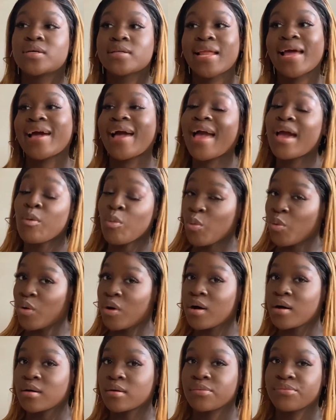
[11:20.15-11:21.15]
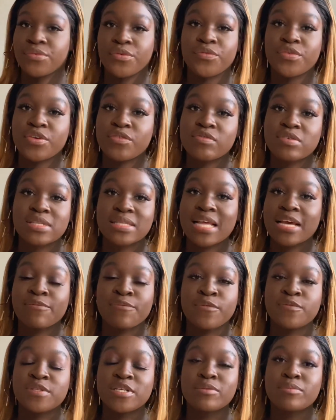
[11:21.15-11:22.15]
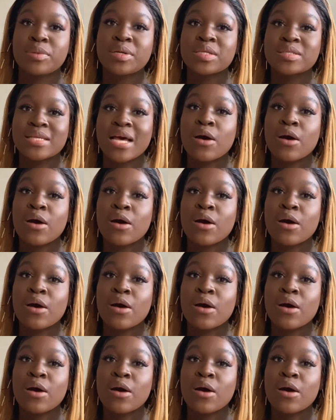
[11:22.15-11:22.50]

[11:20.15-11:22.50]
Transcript: Like I walk, even if it's like 15 minutes,